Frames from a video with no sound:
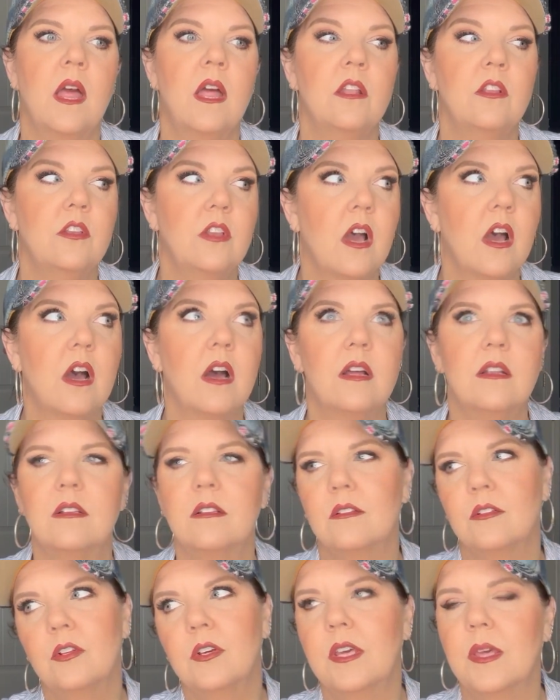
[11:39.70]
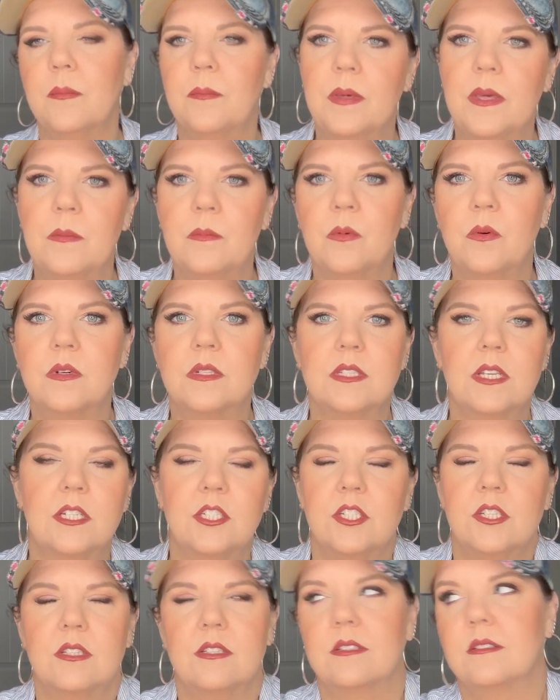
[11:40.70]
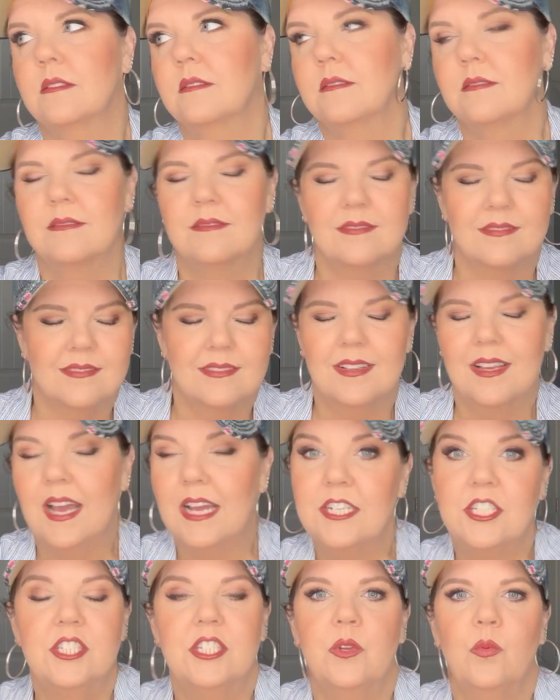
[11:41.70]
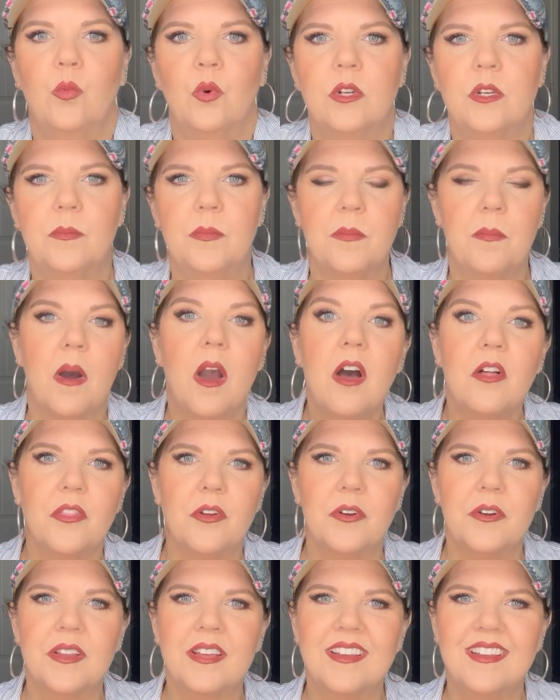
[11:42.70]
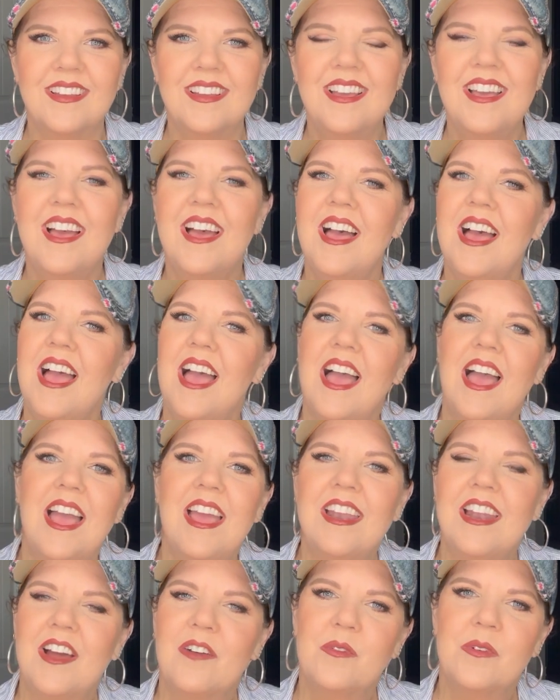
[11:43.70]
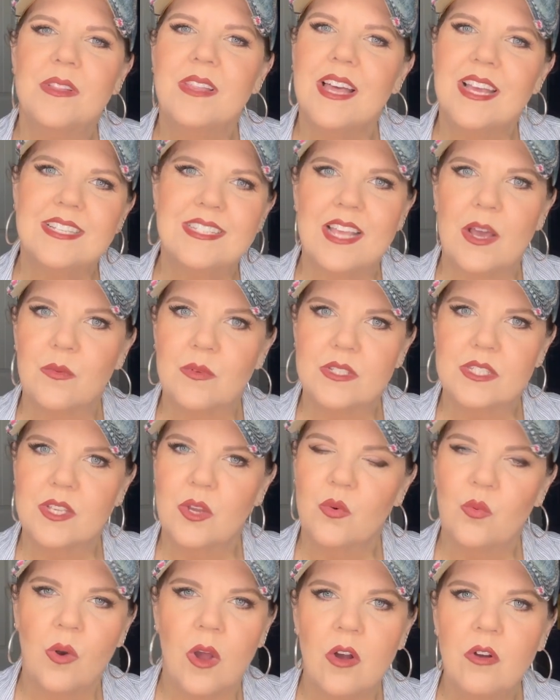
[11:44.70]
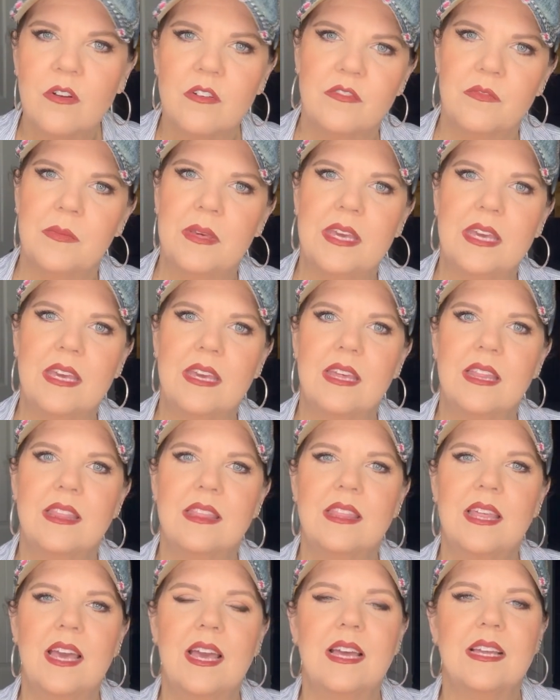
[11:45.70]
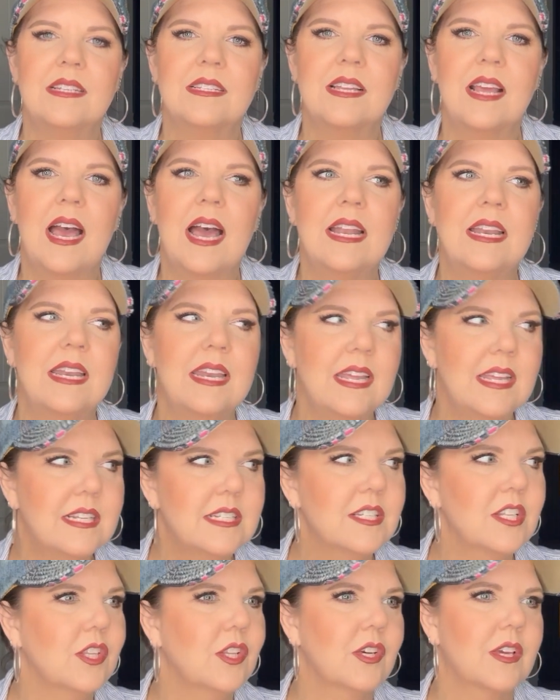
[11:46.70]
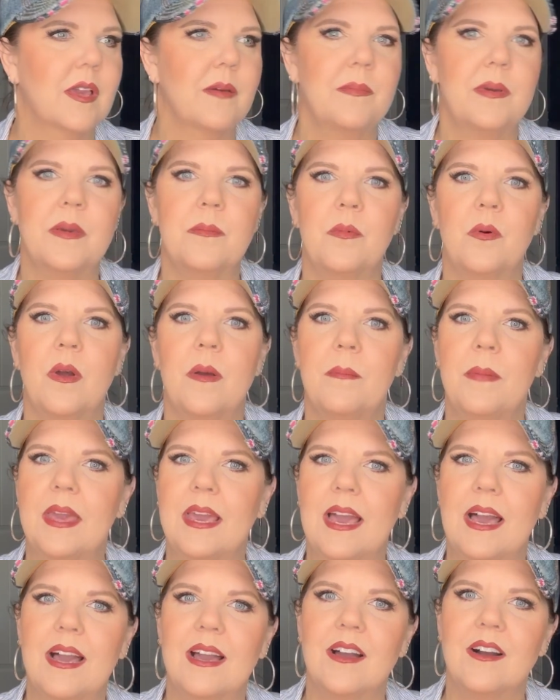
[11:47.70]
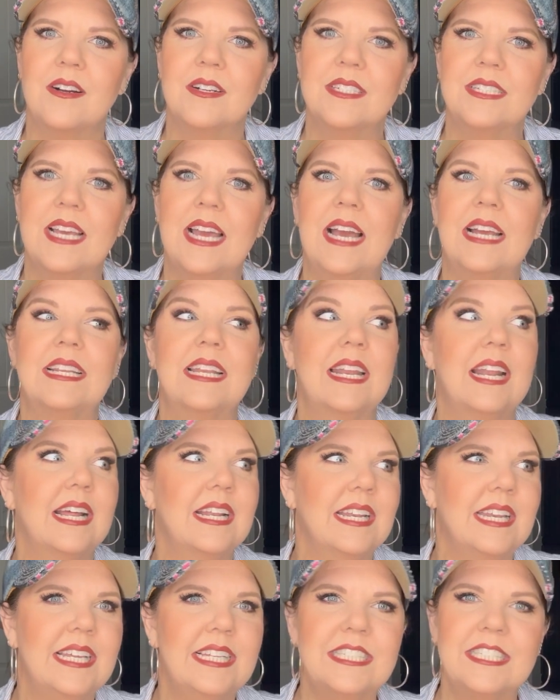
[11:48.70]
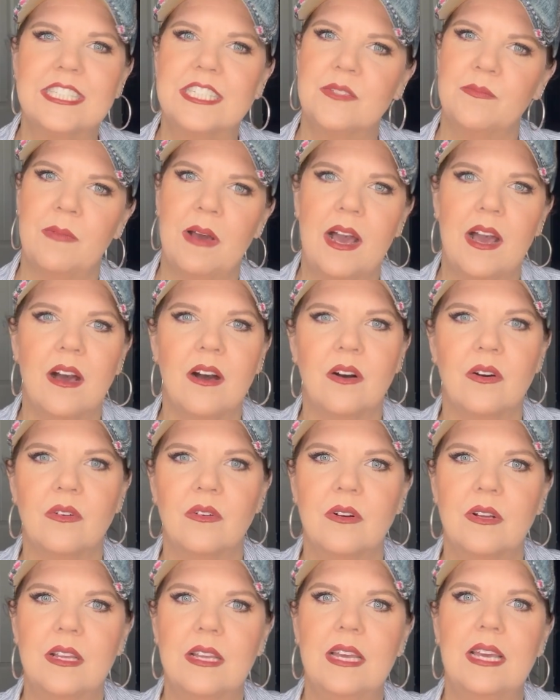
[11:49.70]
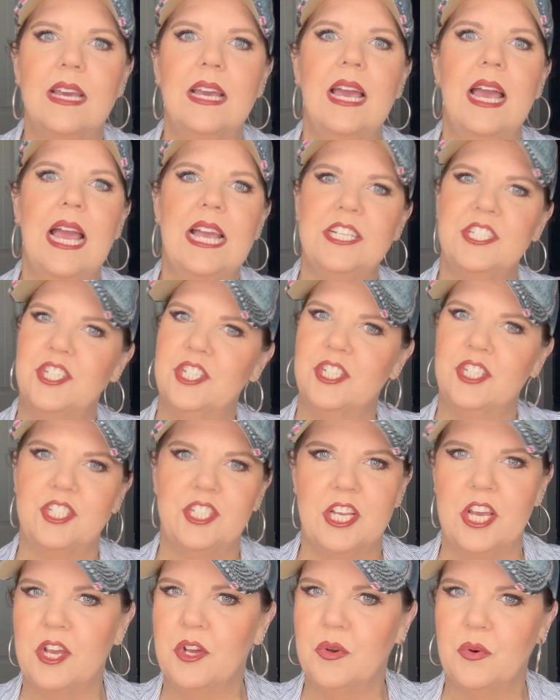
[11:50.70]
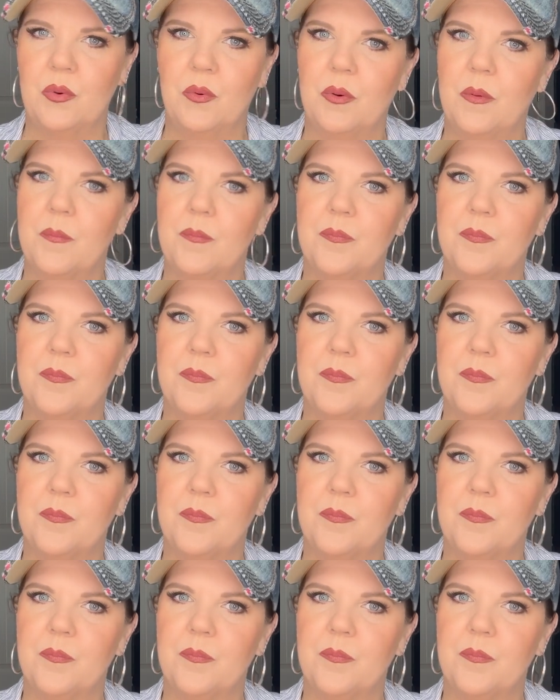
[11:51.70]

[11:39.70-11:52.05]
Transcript: not look at people because I just didn't want to be bothered. And I realized that was so wrong of me, that I need to look at people and make eye contact, and I need to smile and just show,